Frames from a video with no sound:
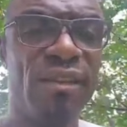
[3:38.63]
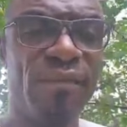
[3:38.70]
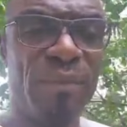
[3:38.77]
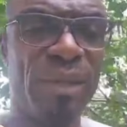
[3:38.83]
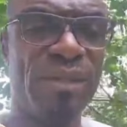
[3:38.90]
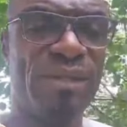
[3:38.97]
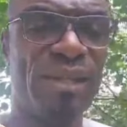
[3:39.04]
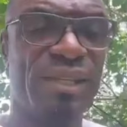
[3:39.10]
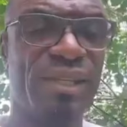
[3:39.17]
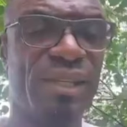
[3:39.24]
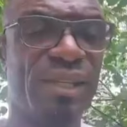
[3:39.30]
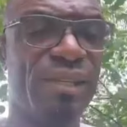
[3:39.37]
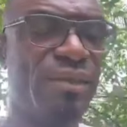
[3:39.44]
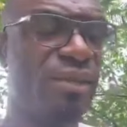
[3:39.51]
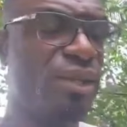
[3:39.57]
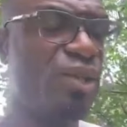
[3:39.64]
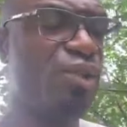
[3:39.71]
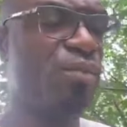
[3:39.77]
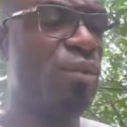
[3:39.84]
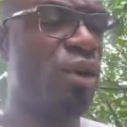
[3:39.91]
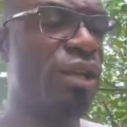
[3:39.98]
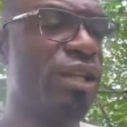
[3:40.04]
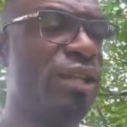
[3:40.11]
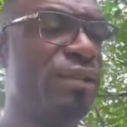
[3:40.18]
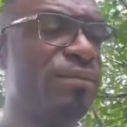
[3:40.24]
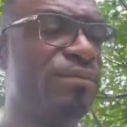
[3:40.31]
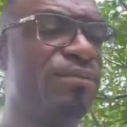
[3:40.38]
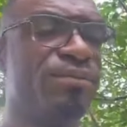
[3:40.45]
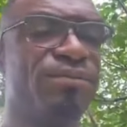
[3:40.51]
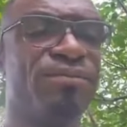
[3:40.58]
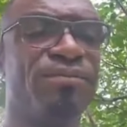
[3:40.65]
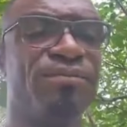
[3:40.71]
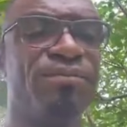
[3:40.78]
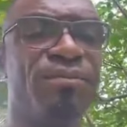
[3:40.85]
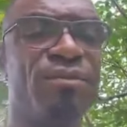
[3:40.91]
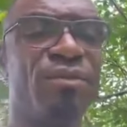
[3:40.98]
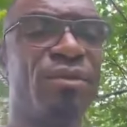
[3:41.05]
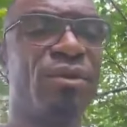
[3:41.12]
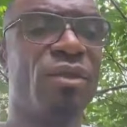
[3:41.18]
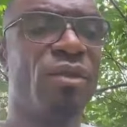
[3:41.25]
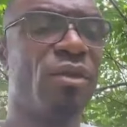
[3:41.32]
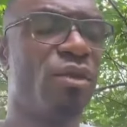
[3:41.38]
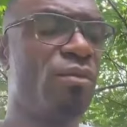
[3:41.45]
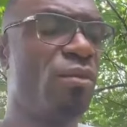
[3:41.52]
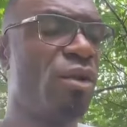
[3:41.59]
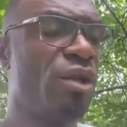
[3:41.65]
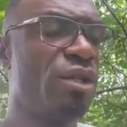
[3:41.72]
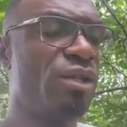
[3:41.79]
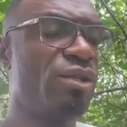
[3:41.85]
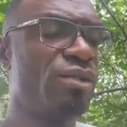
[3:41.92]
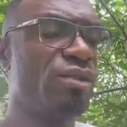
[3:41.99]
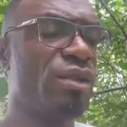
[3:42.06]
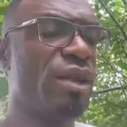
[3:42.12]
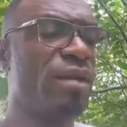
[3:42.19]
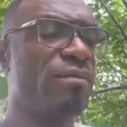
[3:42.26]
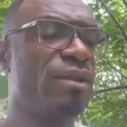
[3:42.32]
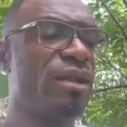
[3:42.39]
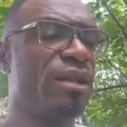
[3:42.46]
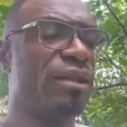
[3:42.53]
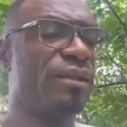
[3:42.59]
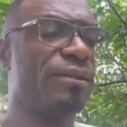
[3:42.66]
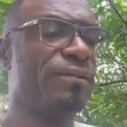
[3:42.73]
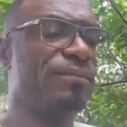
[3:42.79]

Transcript: of me teaching this morning. Good morning, Sugar Blink.